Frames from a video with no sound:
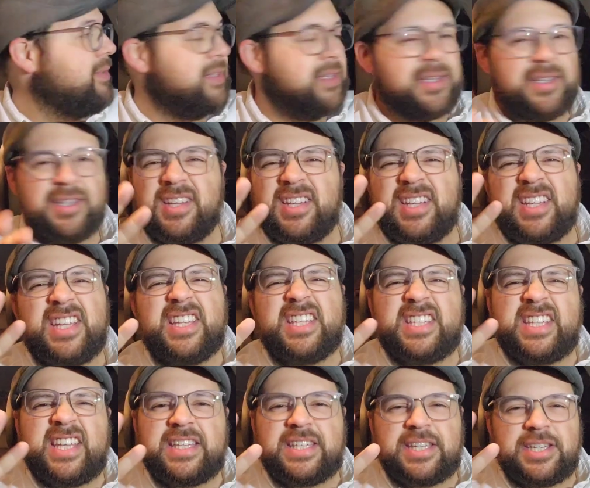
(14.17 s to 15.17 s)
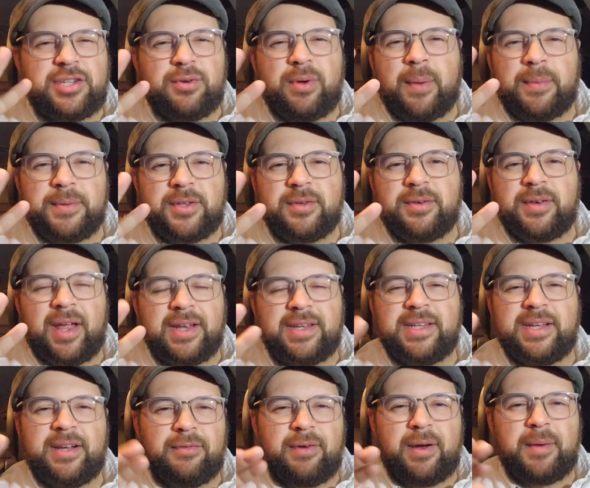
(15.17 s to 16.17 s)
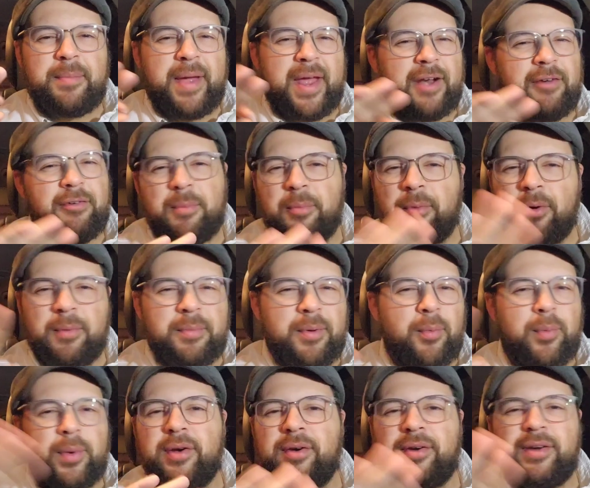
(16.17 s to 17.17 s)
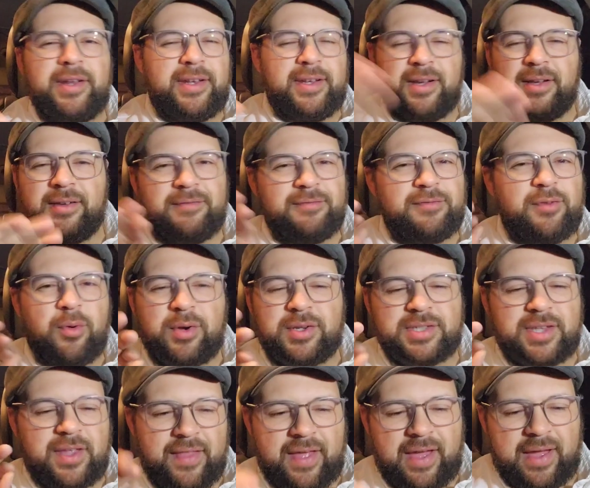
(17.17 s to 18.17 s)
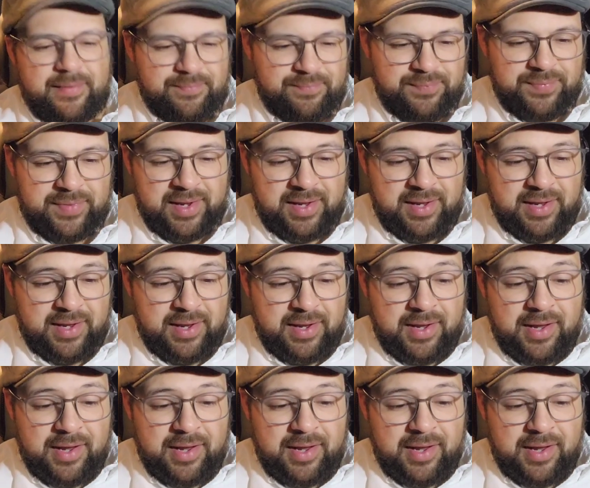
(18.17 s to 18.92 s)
It's season 2, episode 19 of Red Panda Report, but we don't need to focus on that.